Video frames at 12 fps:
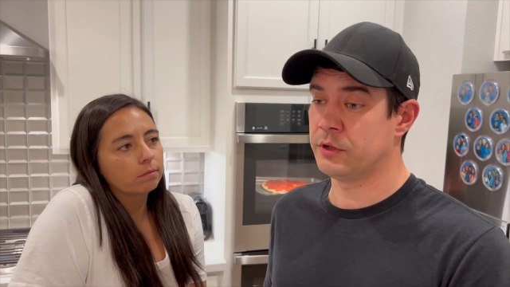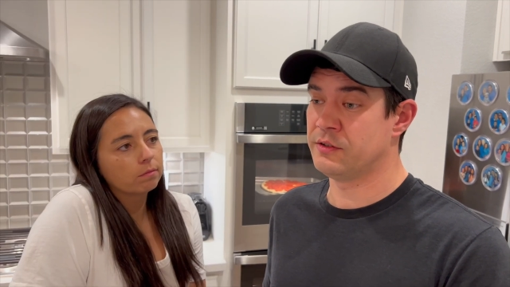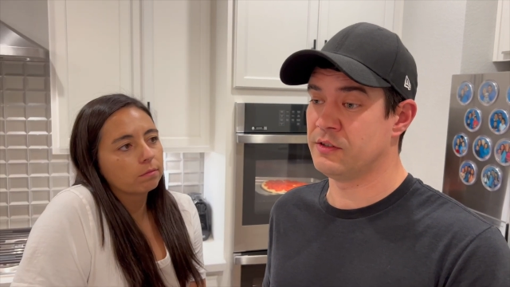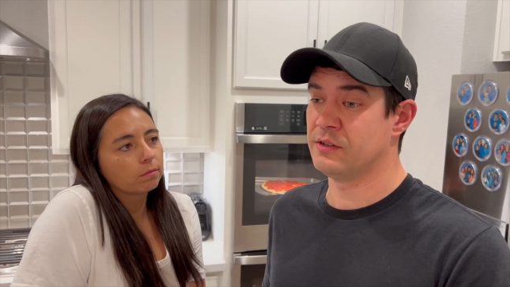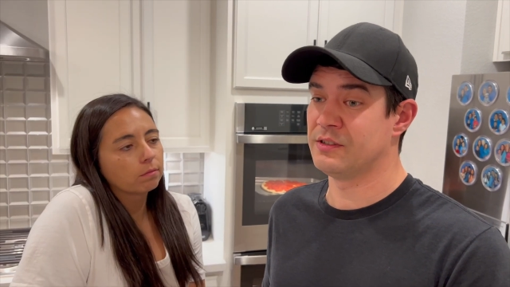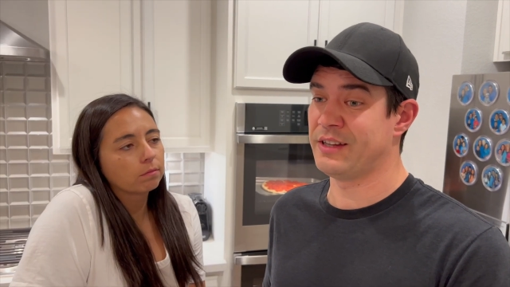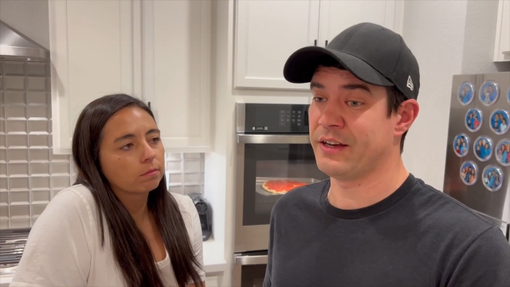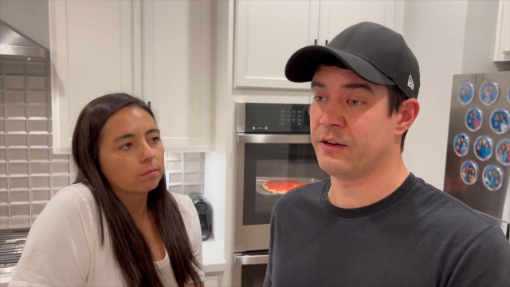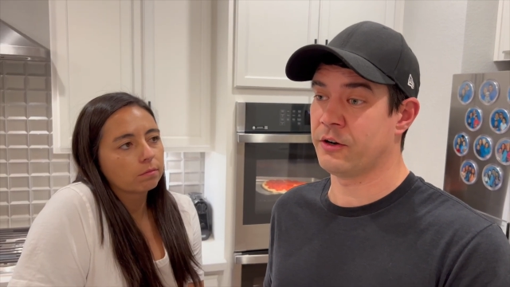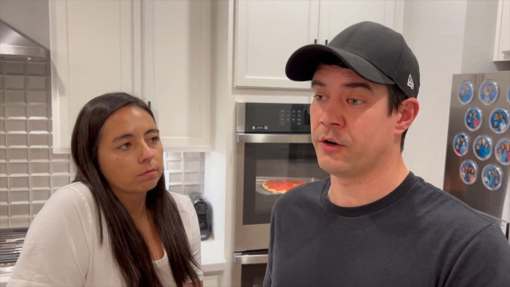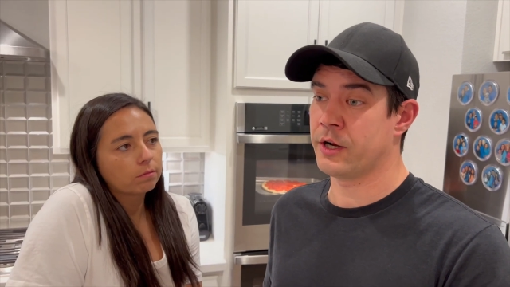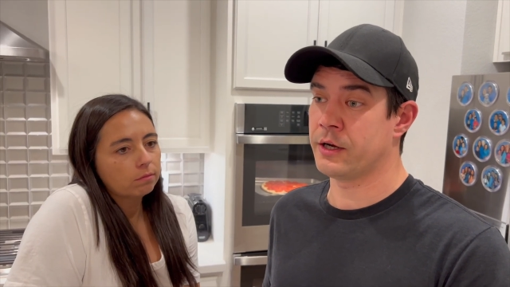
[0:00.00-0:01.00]
Speaker 1: He's in the second
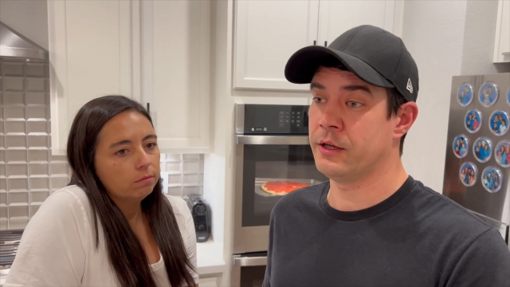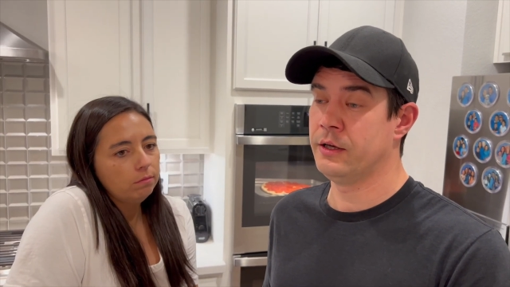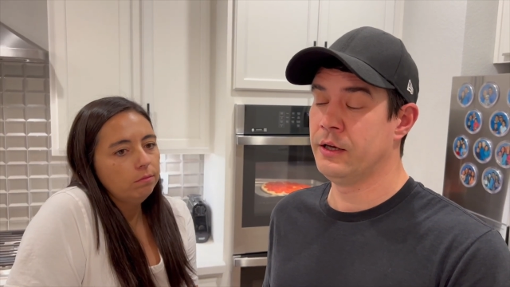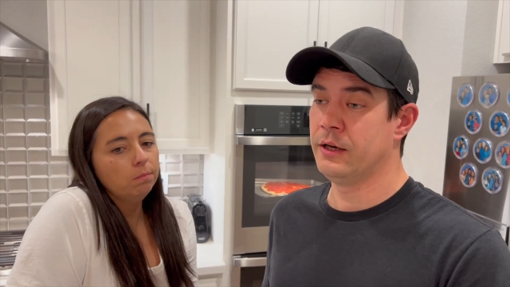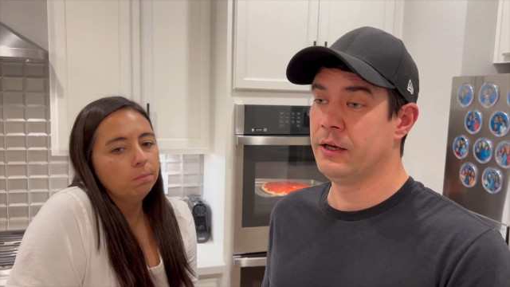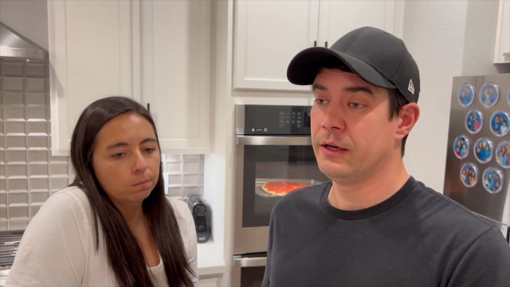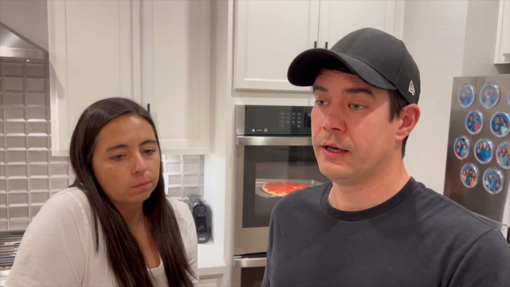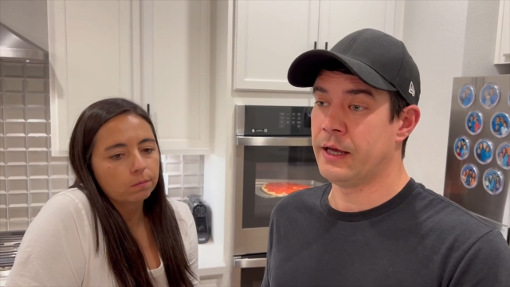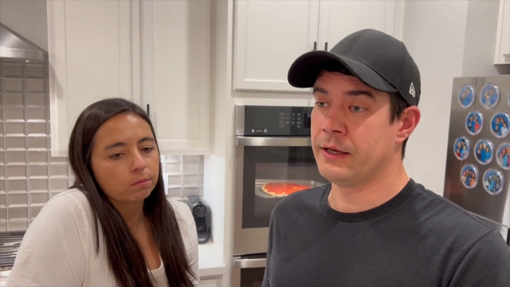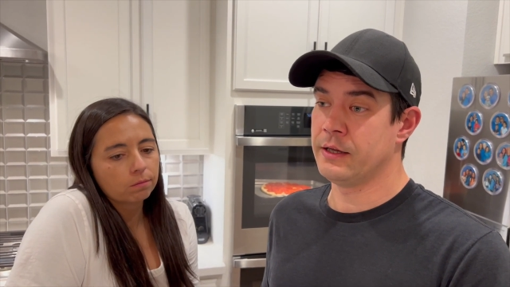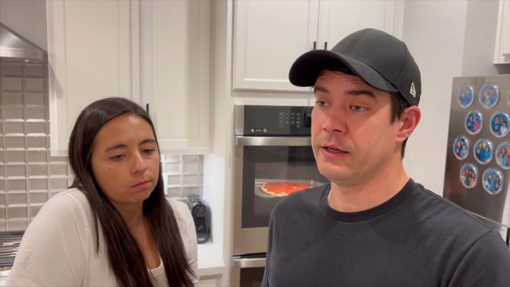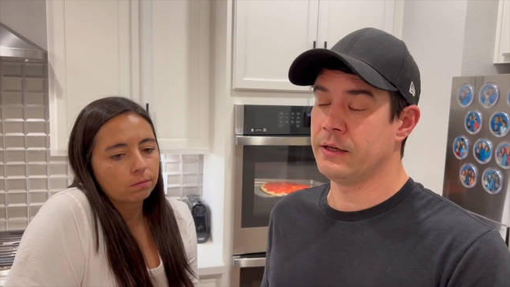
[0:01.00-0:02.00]
grade
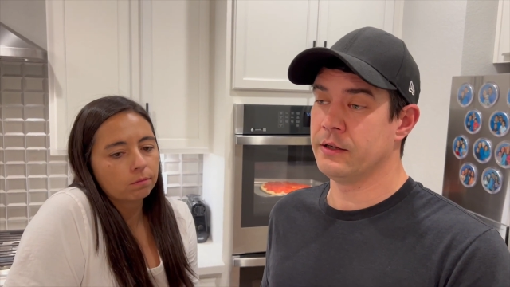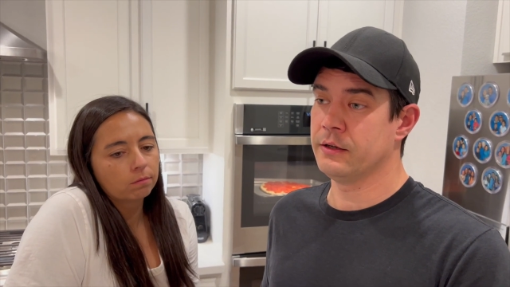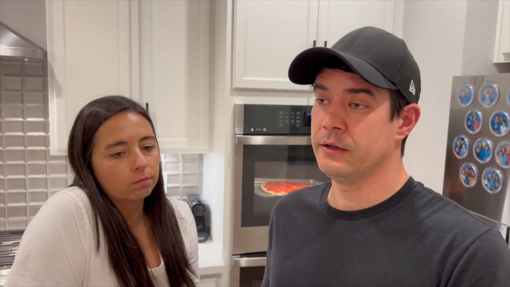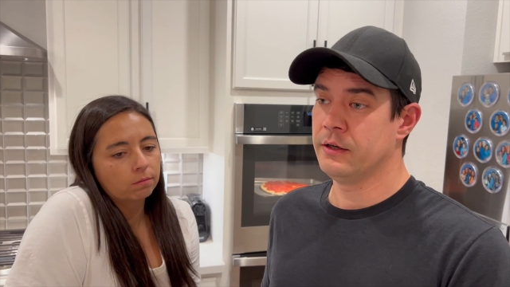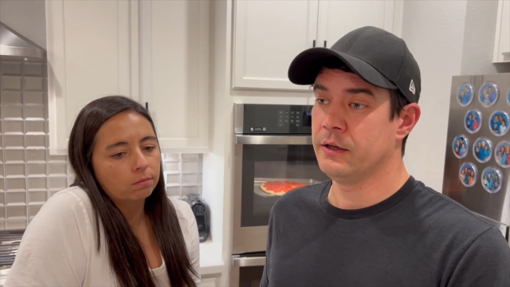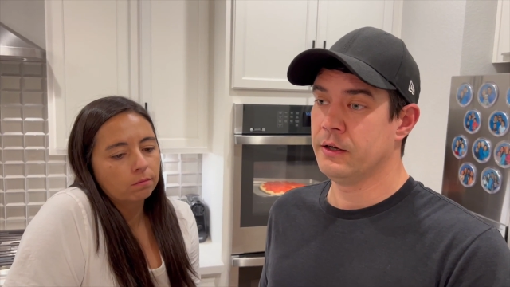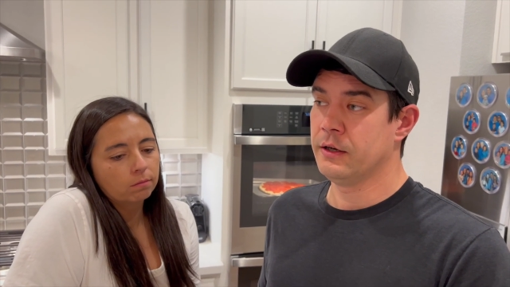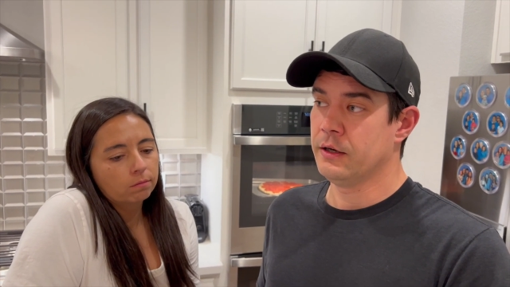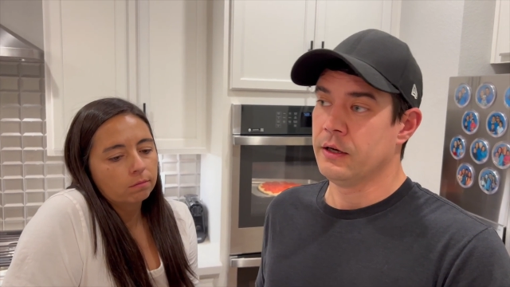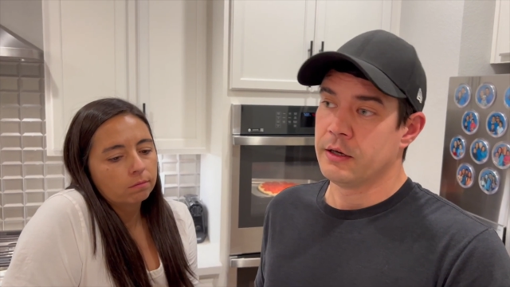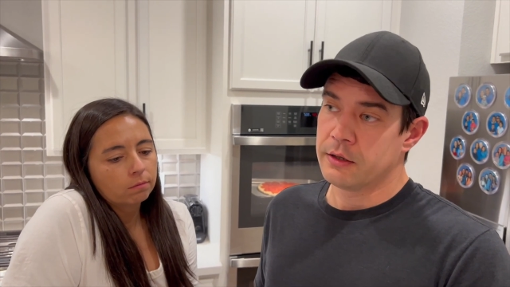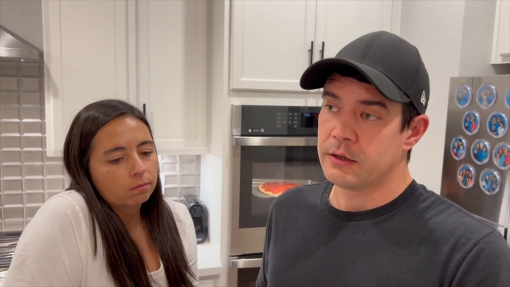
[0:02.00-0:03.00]
and he,
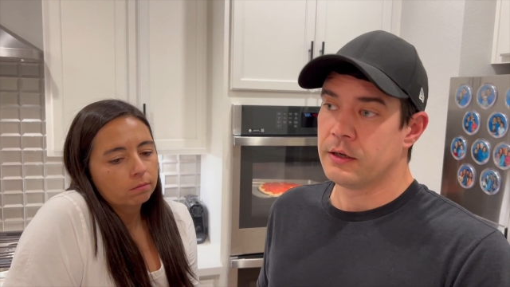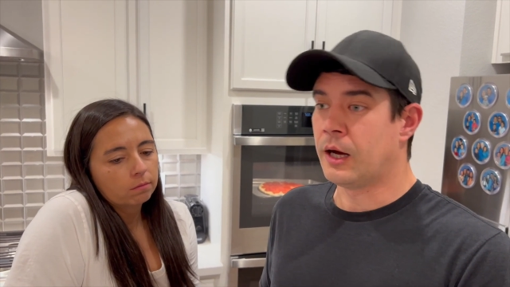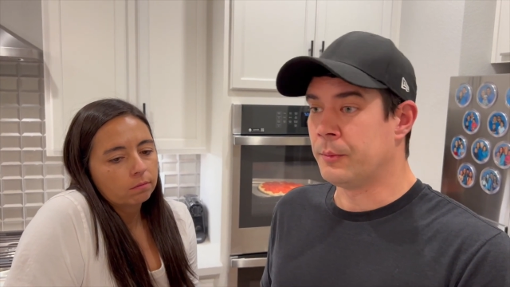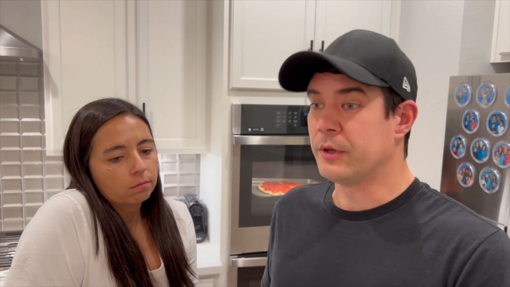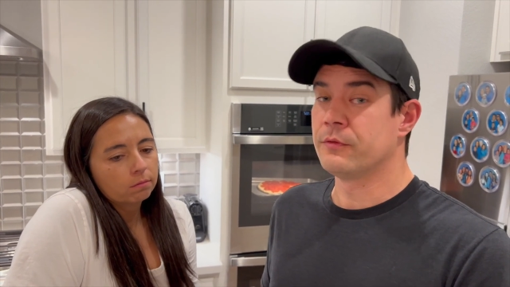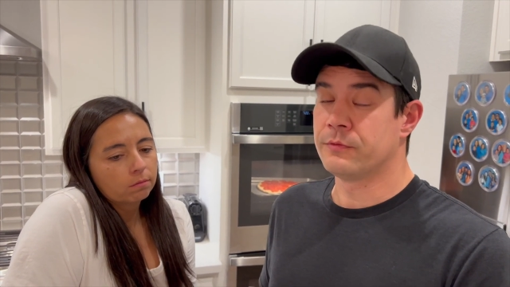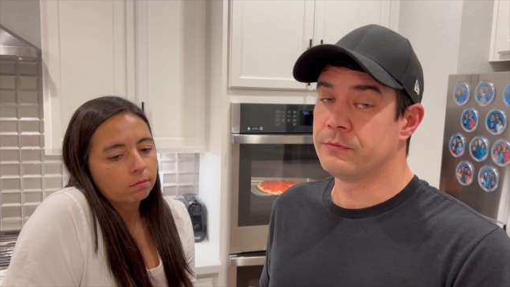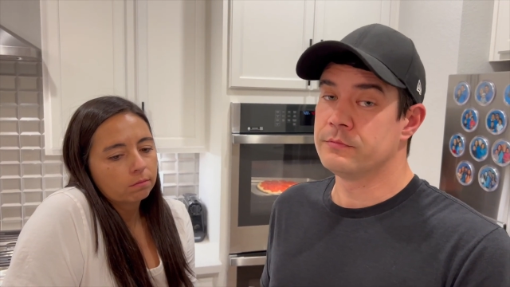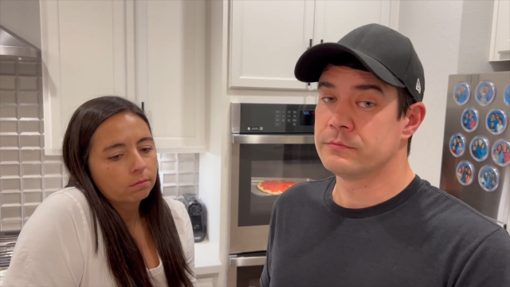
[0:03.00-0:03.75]
I mean,